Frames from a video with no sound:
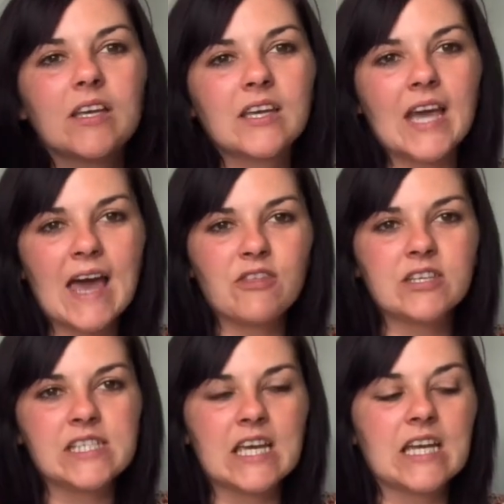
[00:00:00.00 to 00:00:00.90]

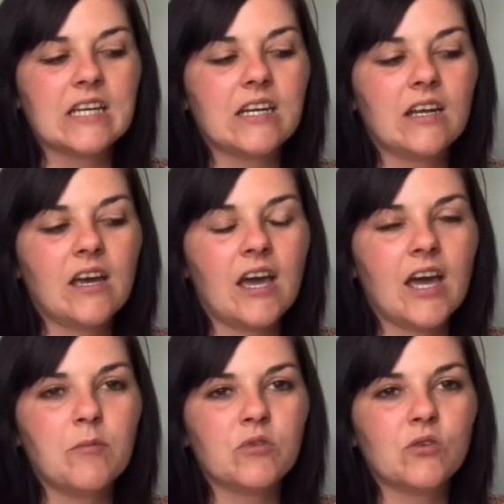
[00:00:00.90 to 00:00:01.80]
gathered in,
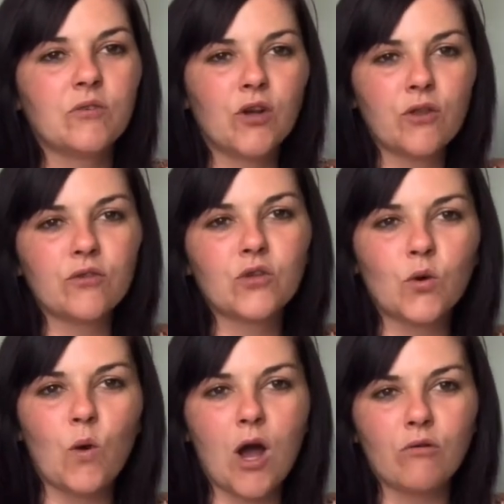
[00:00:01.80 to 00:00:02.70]
sort of like the
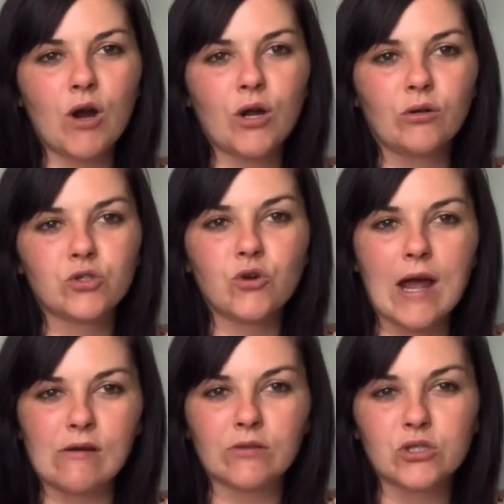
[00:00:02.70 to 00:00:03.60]
Scarborough
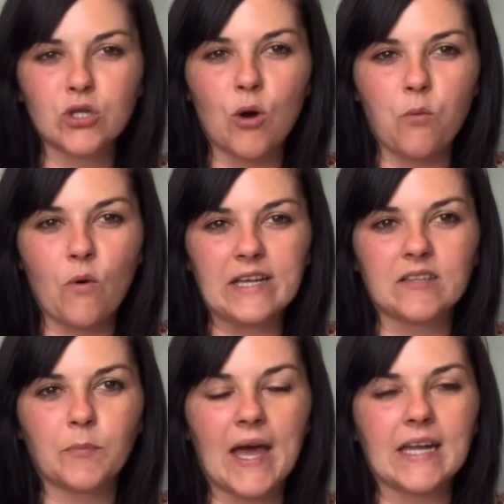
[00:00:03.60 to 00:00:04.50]
trouser top
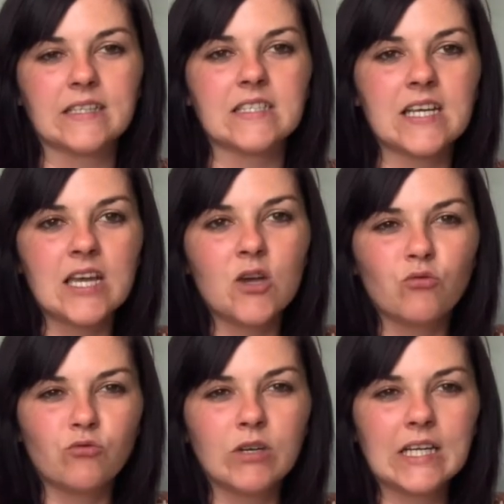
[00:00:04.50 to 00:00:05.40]
waistband,
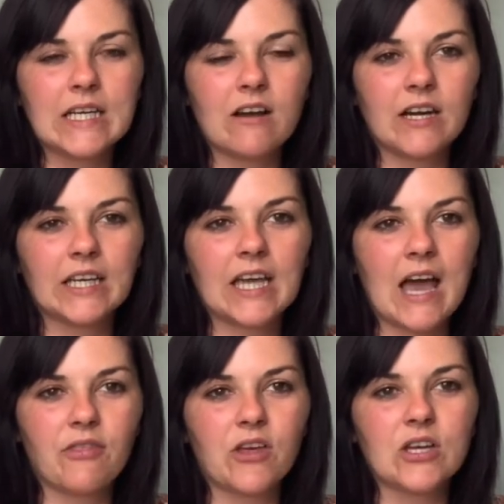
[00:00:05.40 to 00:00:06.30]
really kind of
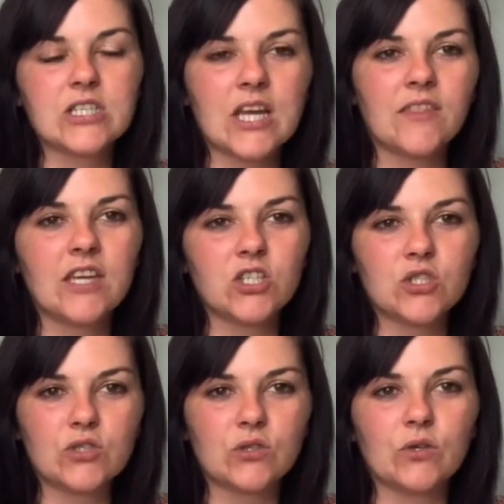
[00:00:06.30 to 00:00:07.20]
gathered, and then
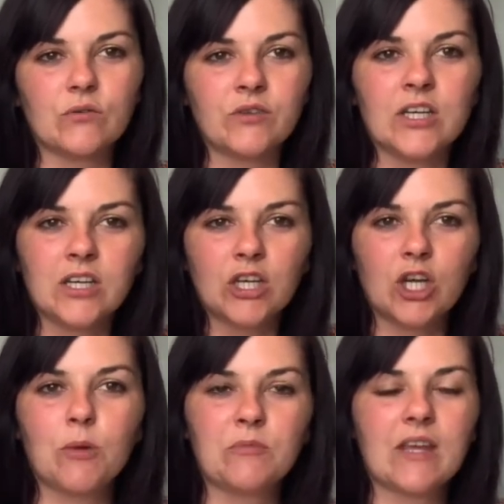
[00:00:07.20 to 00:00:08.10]
just sort of
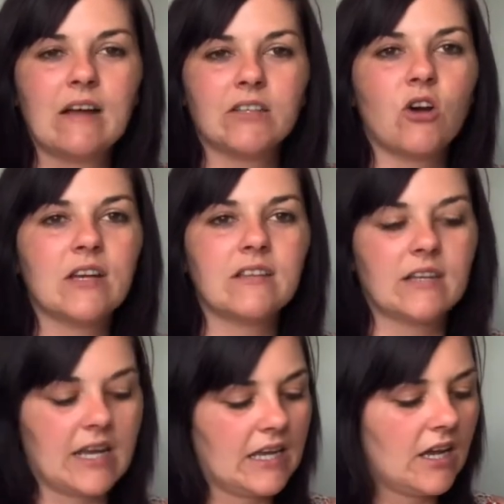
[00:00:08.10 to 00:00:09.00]
comes out
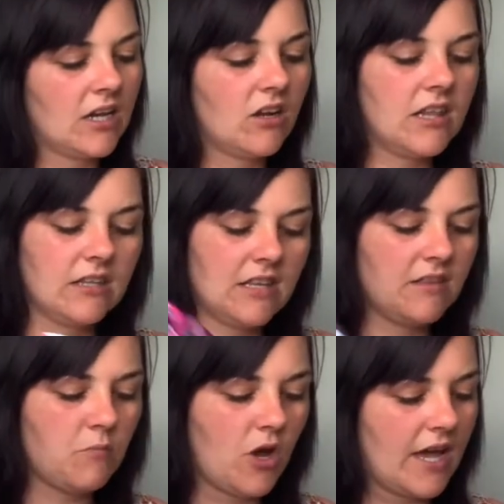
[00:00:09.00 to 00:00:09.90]
nicely. And I think
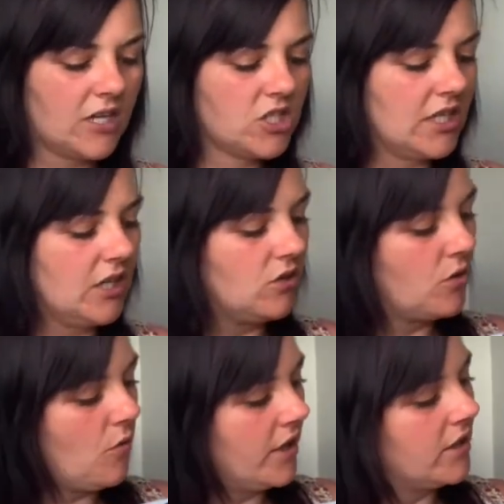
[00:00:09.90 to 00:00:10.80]
this might actually look
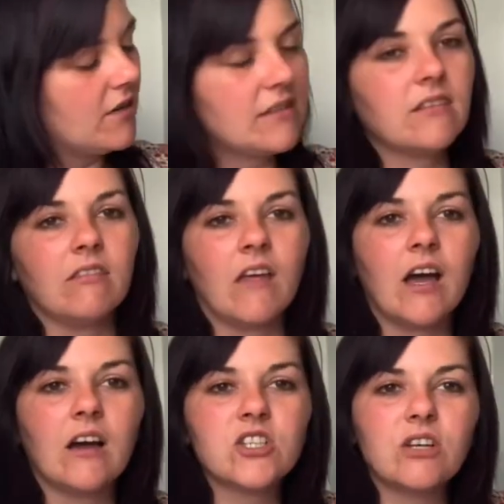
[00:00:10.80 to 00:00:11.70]
quite nice in
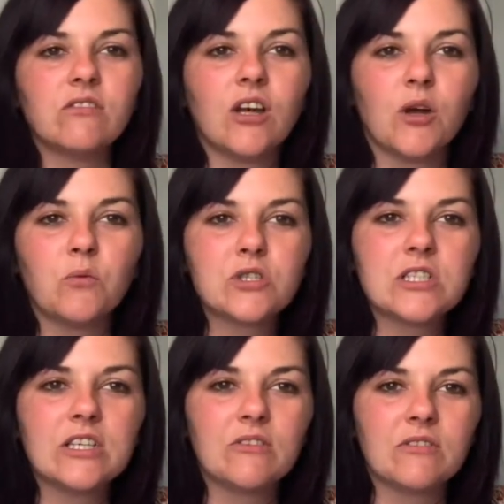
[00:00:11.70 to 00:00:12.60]
that. I don't know, what
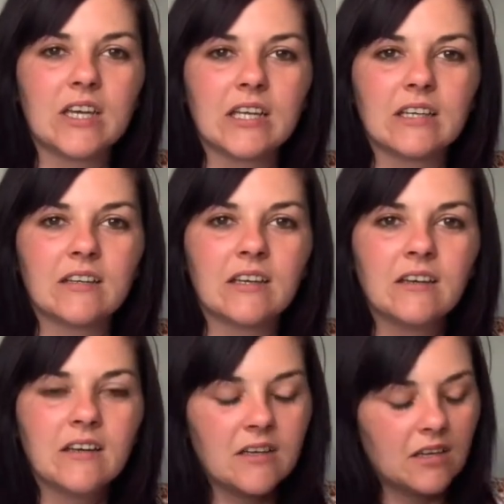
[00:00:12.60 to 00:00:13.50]
do you think?
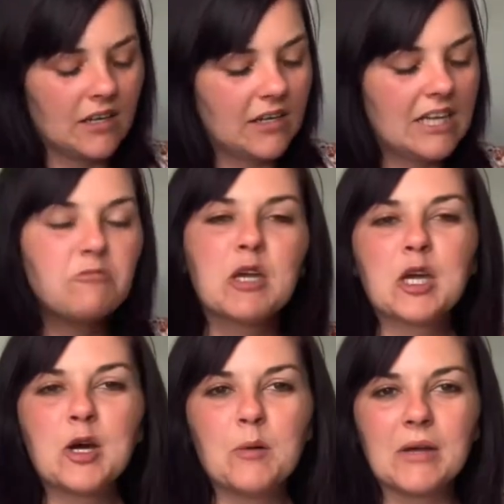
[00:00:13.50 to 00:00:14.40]
Leave me a
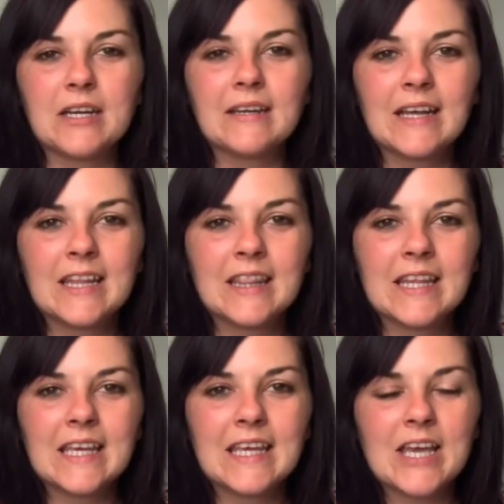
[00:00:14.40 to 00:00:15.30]
comment in
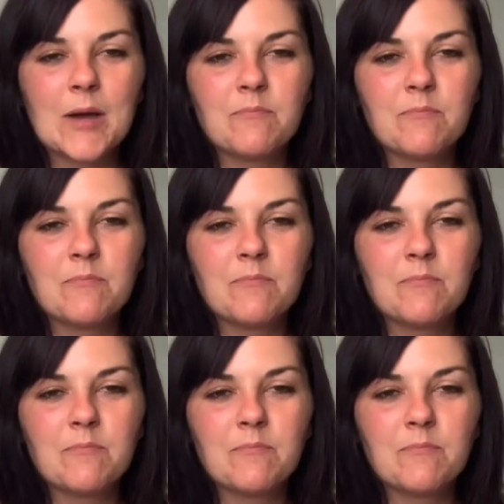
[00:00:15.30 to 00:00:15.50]
the